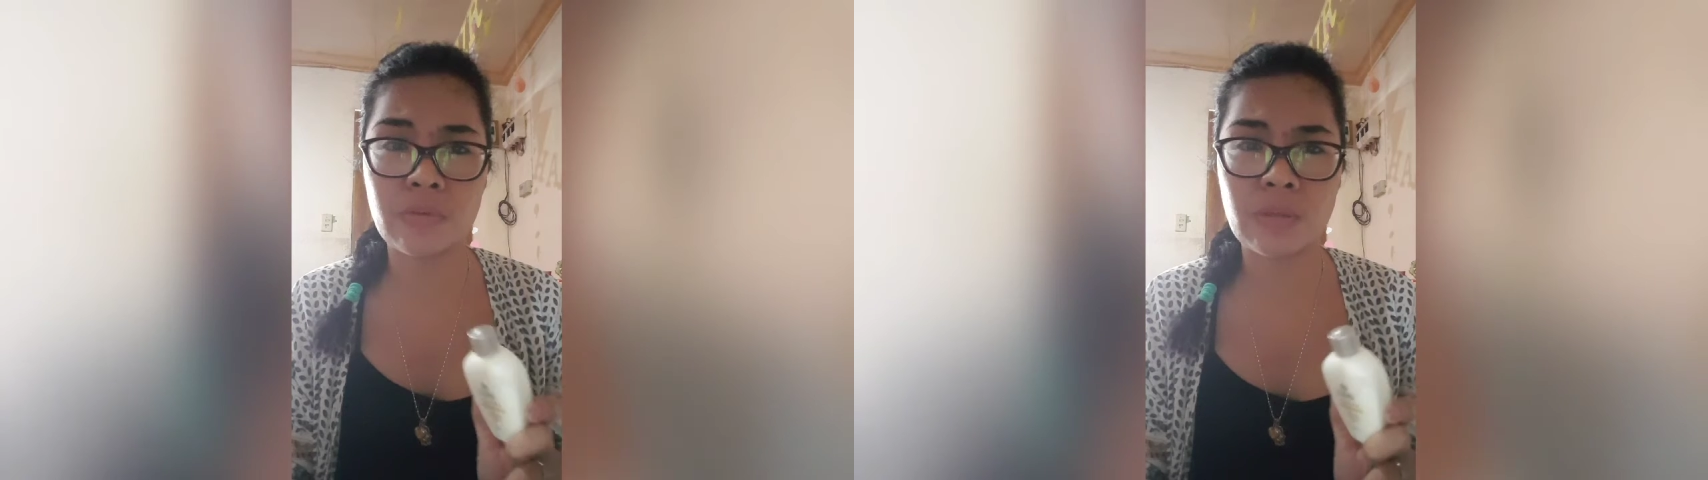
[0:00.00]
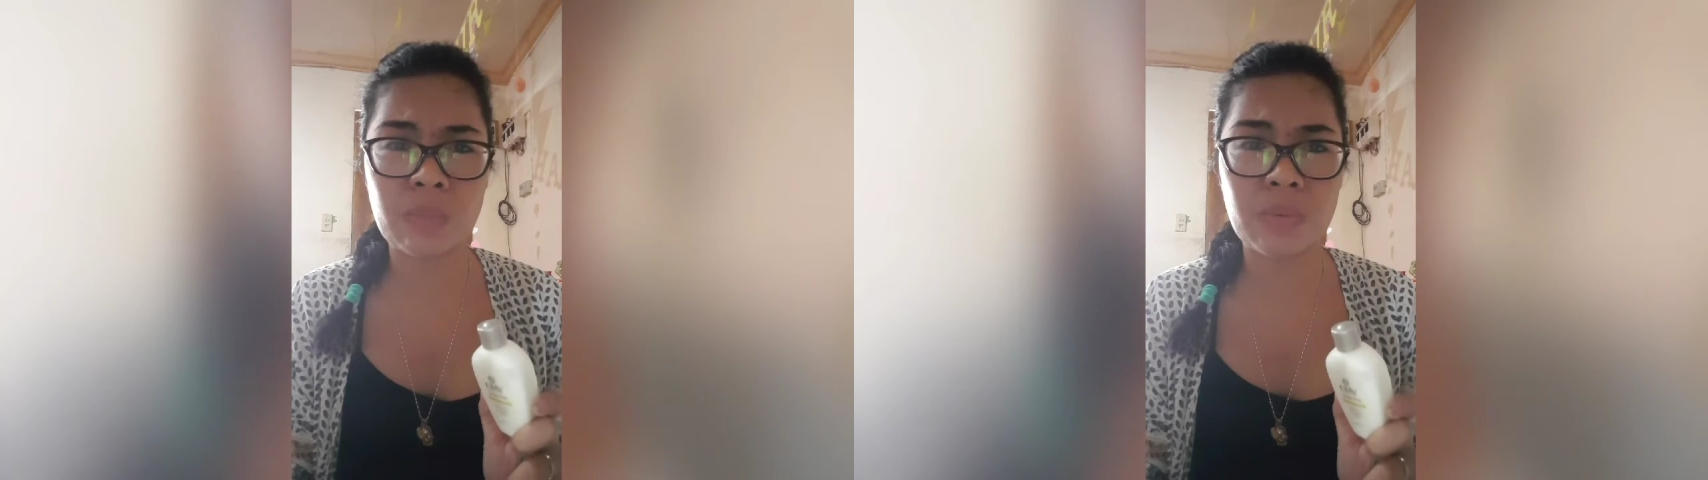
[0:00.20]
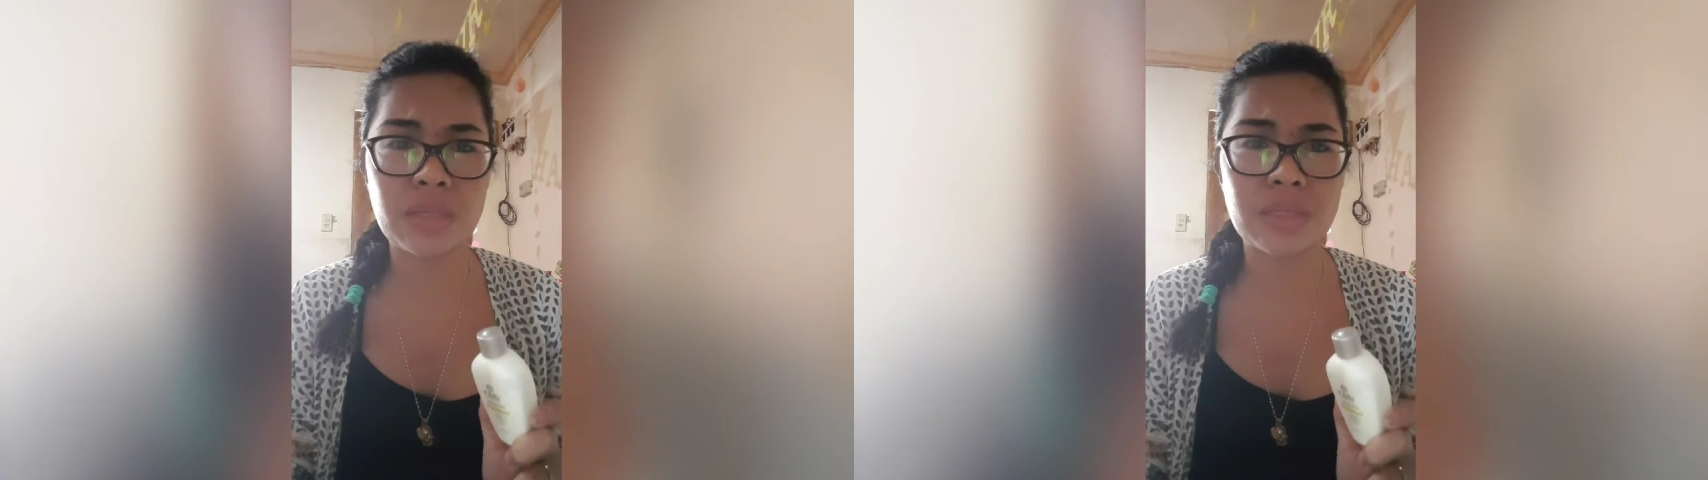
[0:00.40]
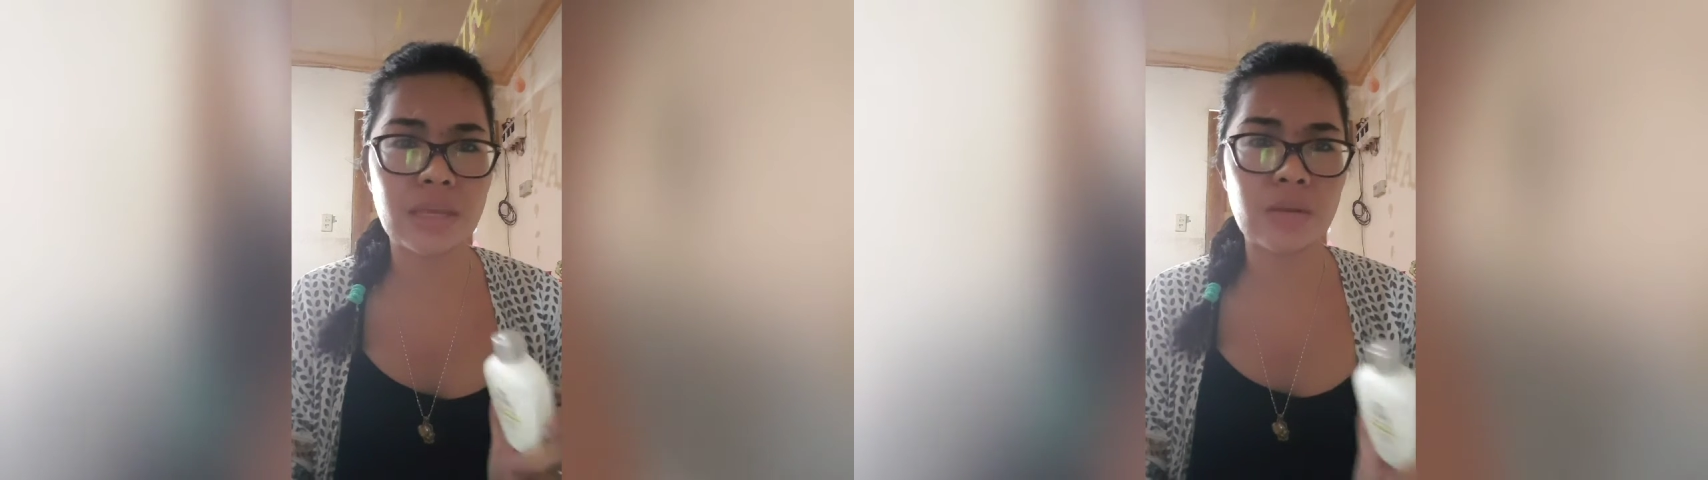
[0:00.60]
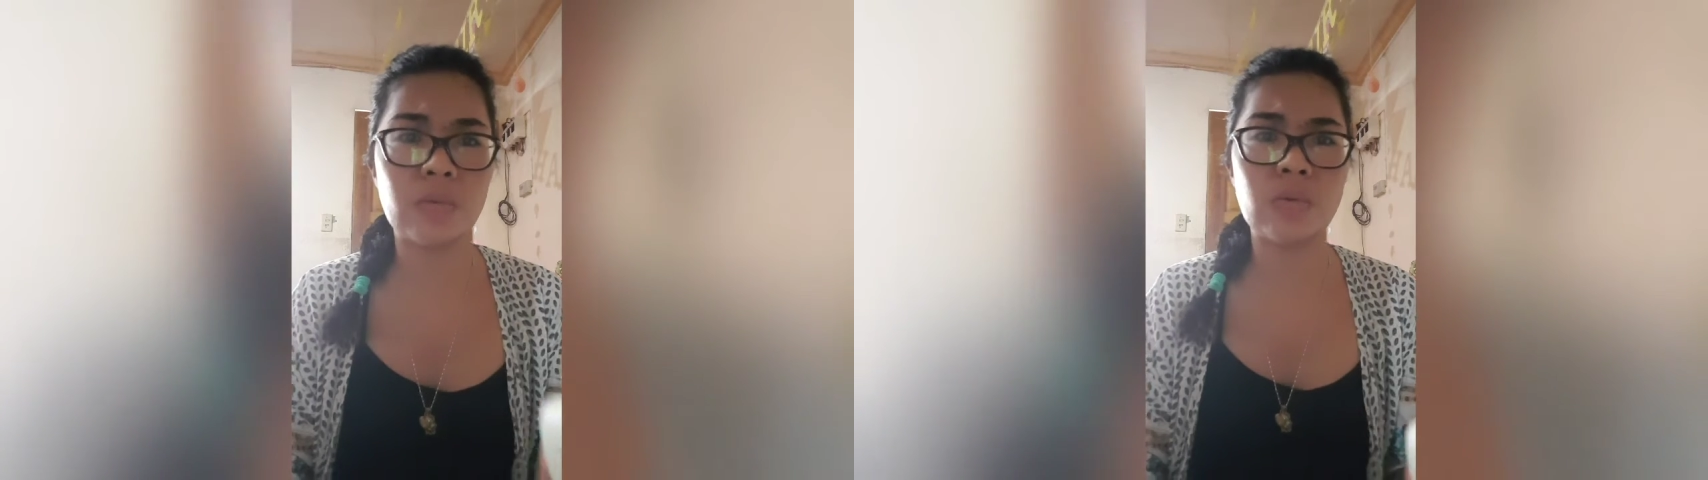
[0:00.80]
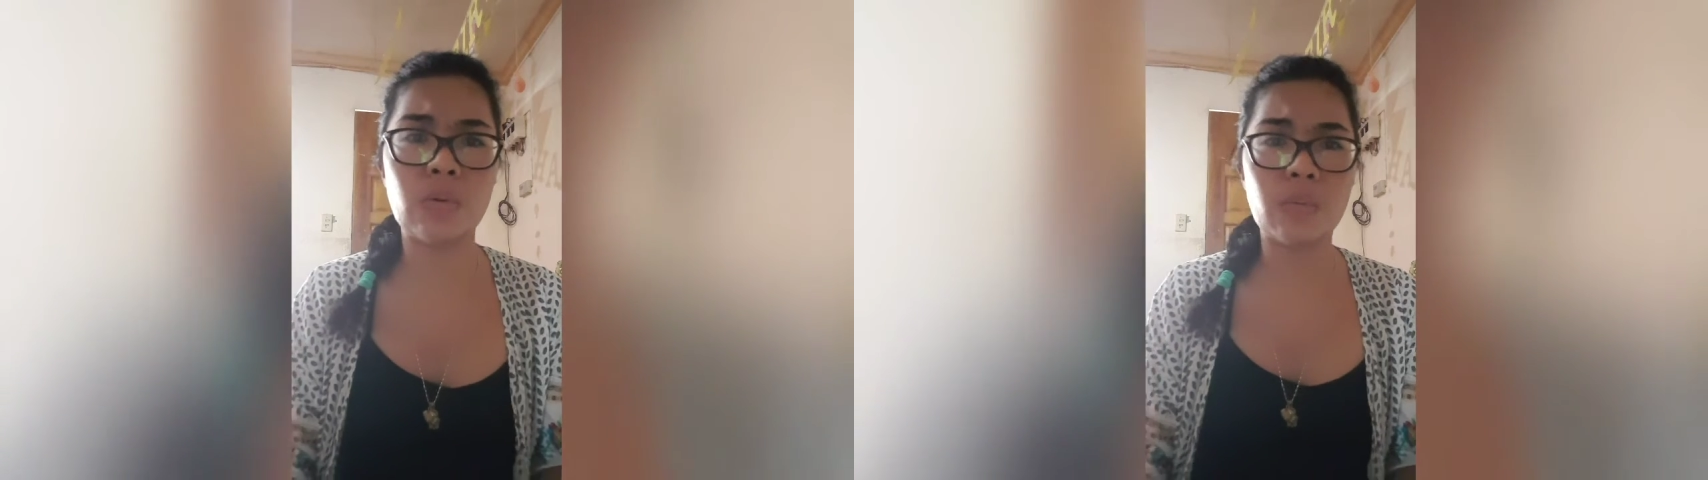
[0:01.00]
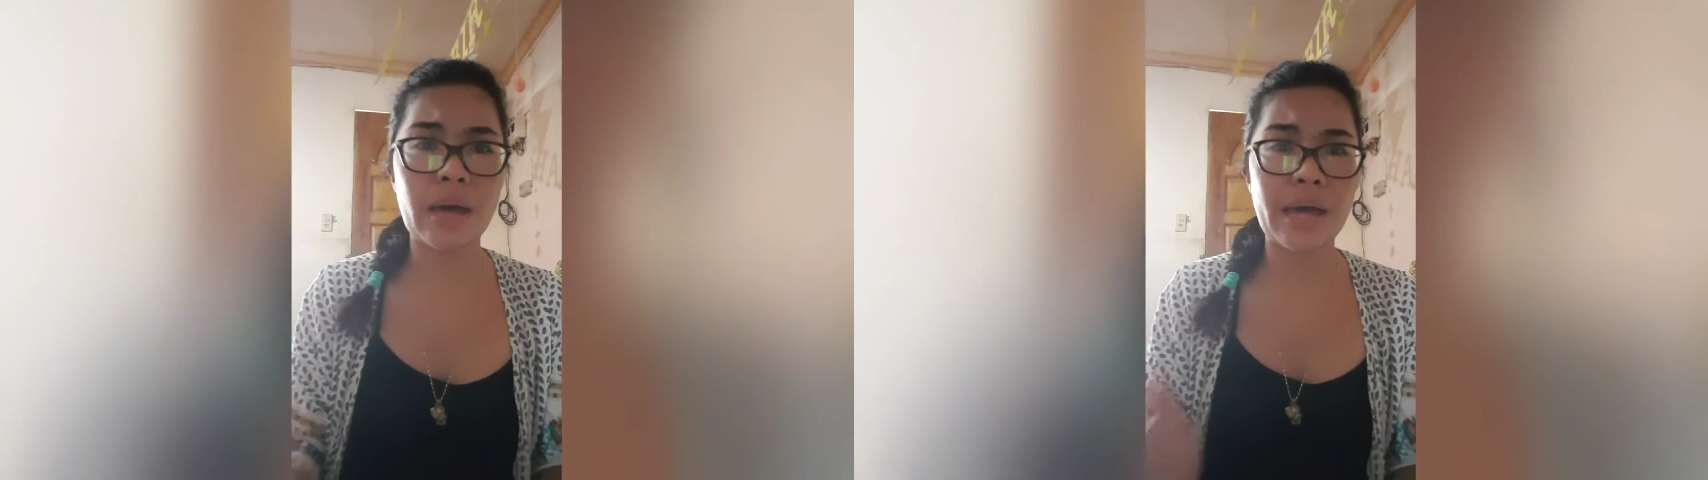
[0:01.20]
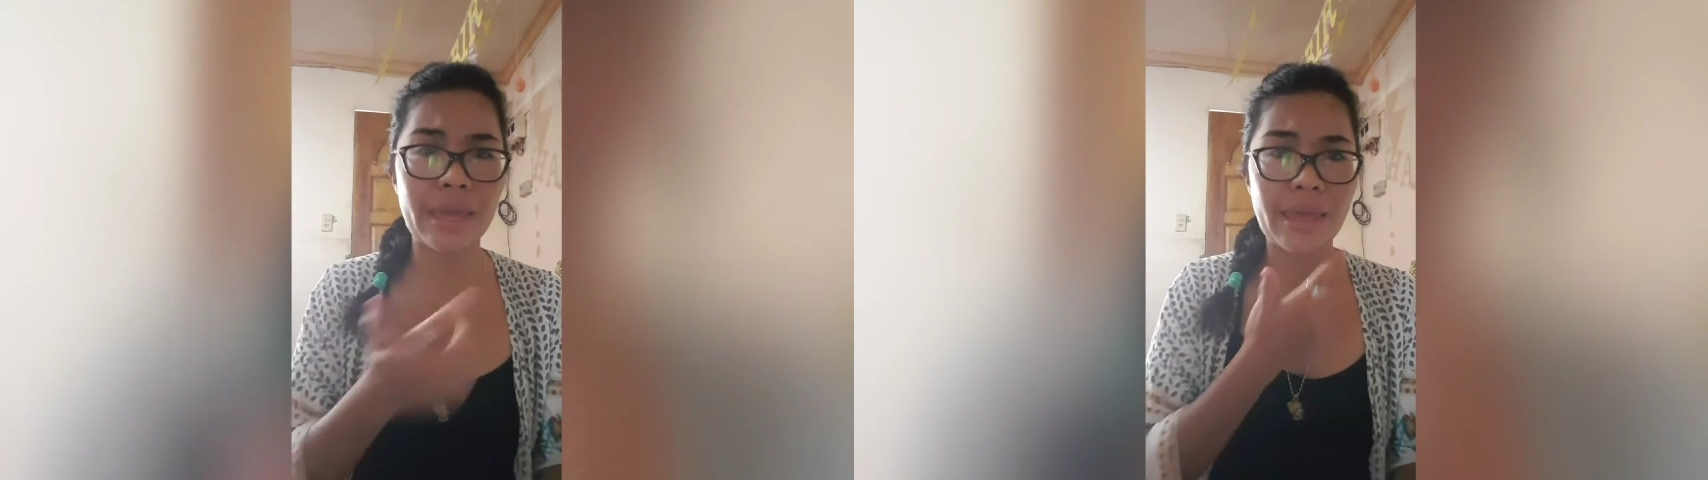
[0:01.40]
Philippines. I don't know
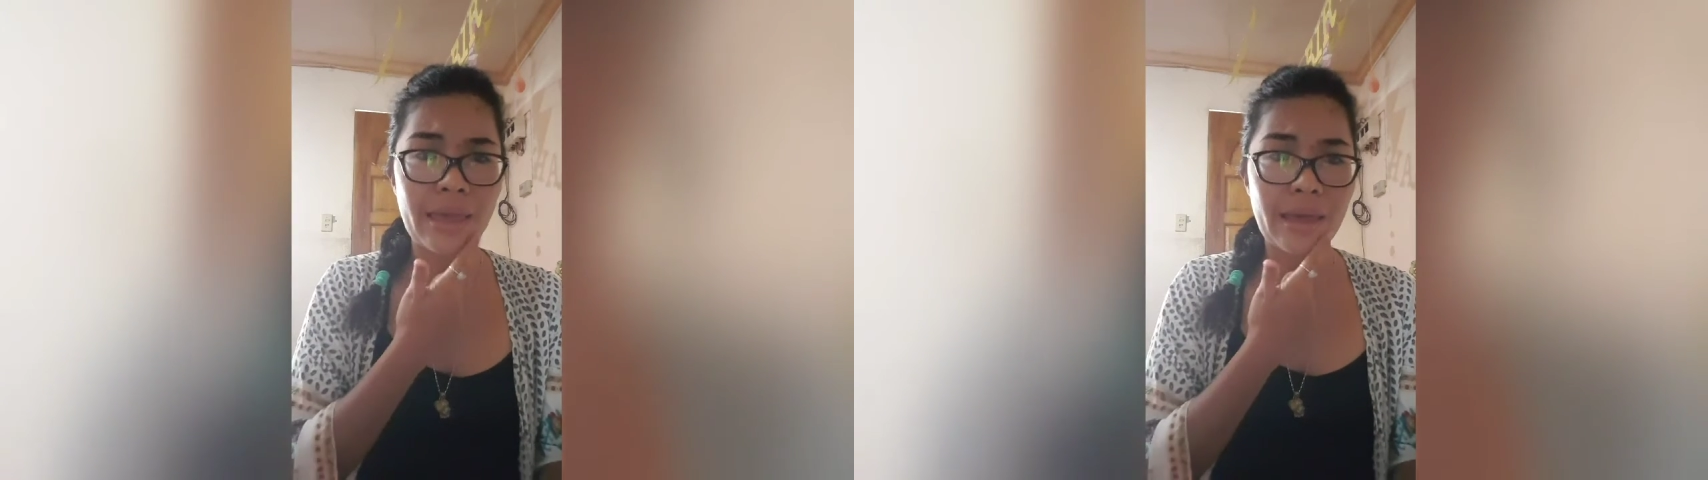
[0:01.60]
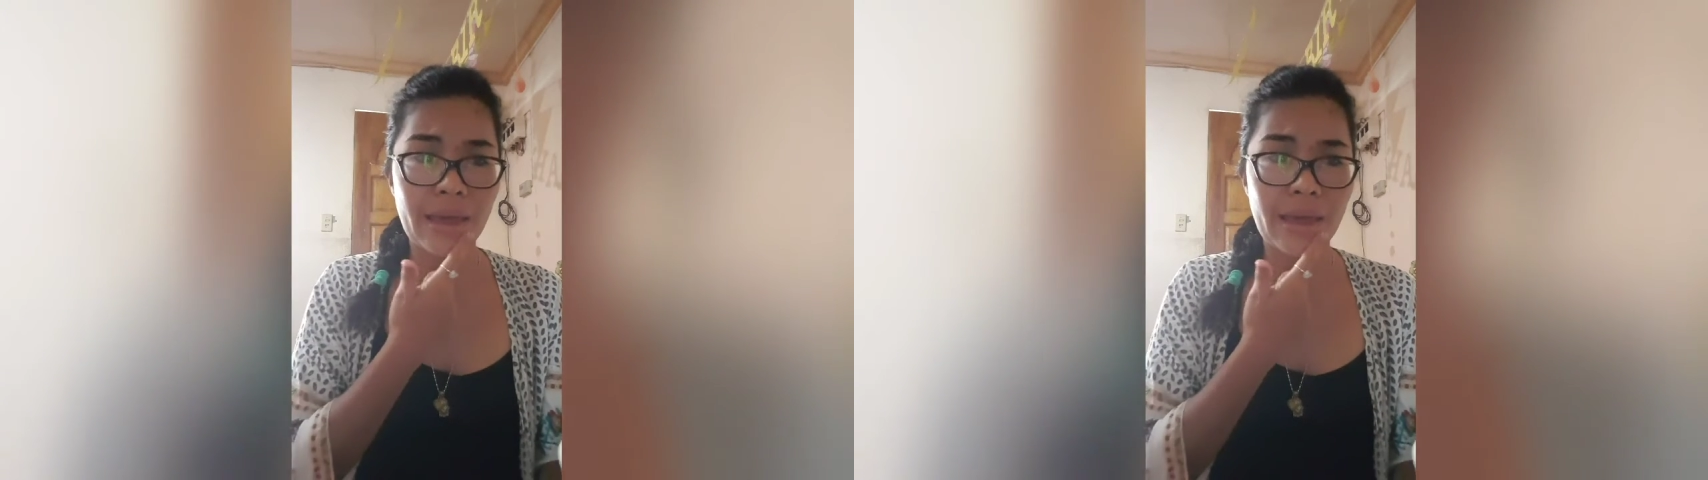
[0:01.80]
why.